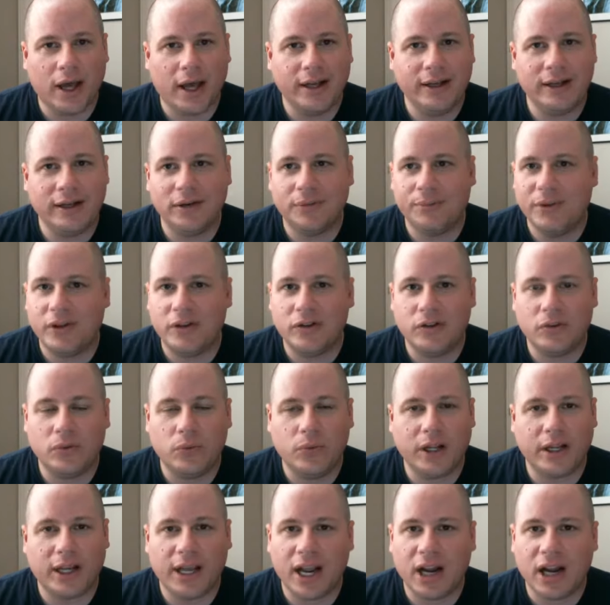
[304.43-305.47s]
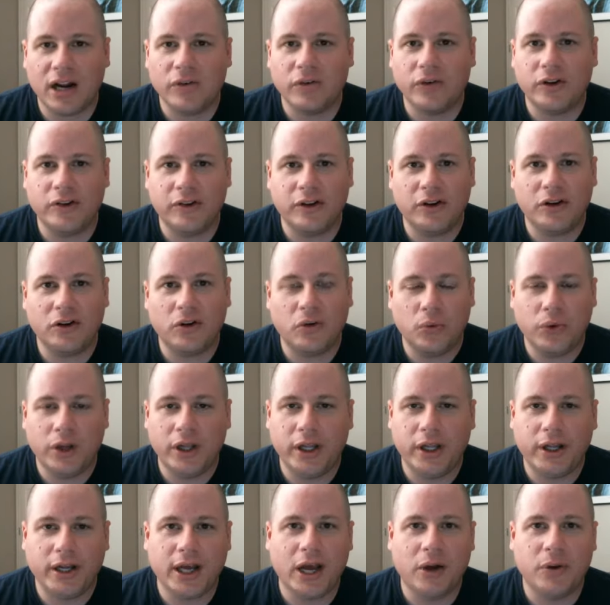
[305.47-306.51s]
I didn't miss a week. Every single
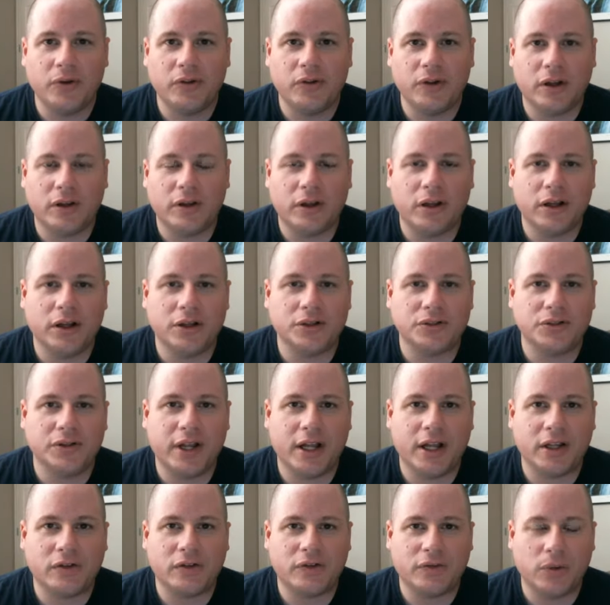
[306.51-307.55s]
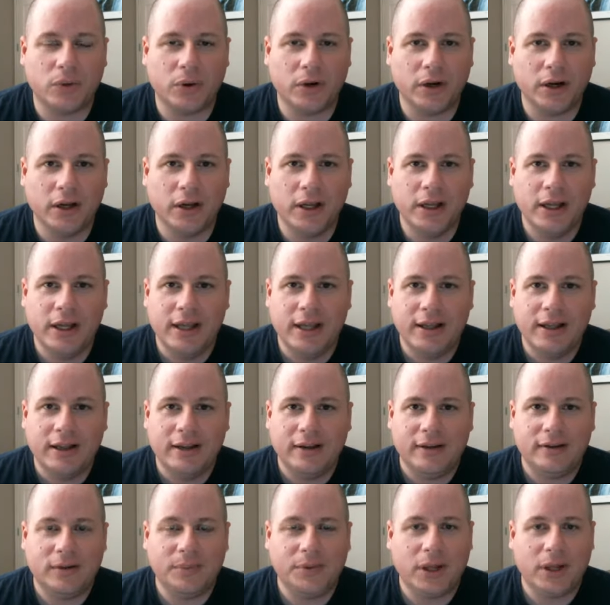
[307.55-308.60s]
week I was on the country dance floor.
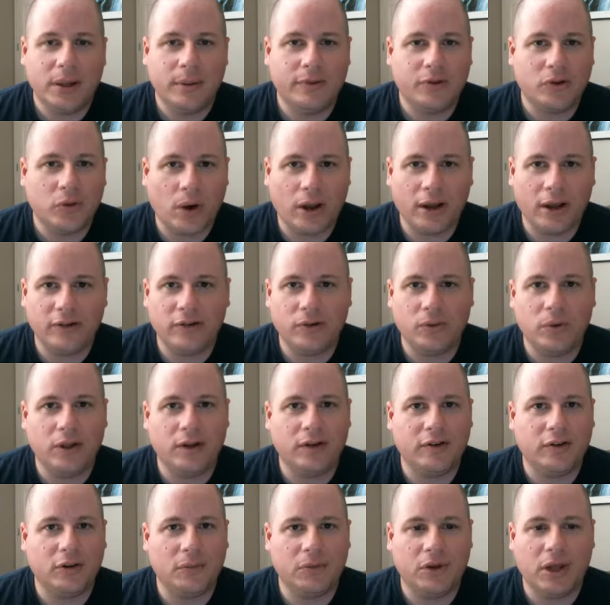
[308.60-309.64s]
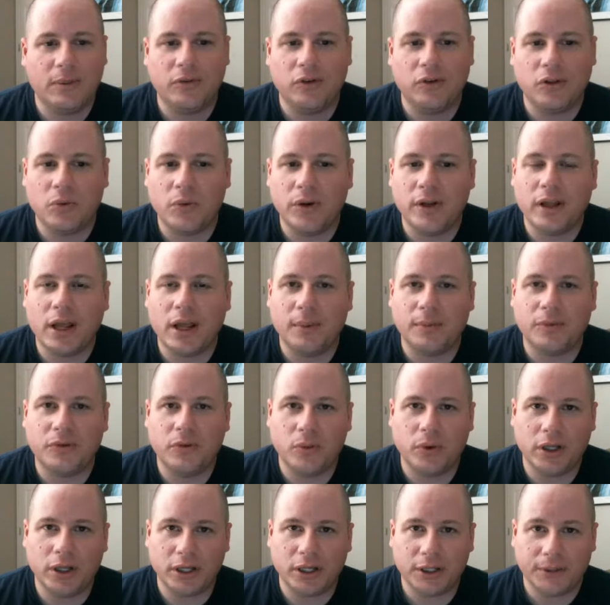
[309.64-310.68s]
Sometimes twice a week, sometimes 3 times a
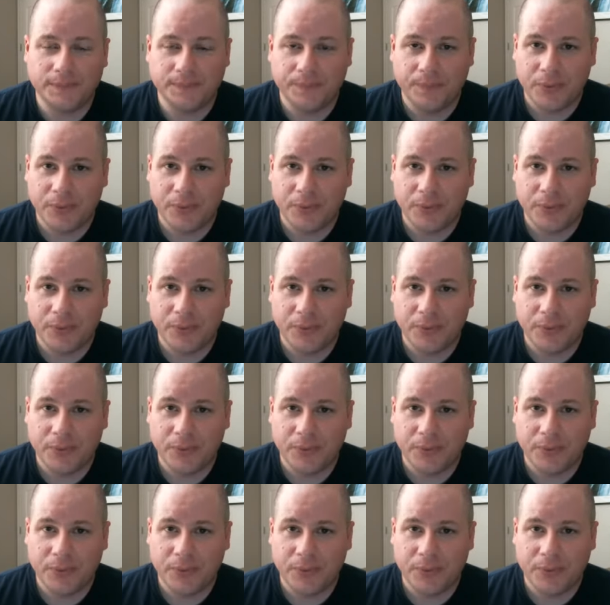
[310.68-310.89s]
week.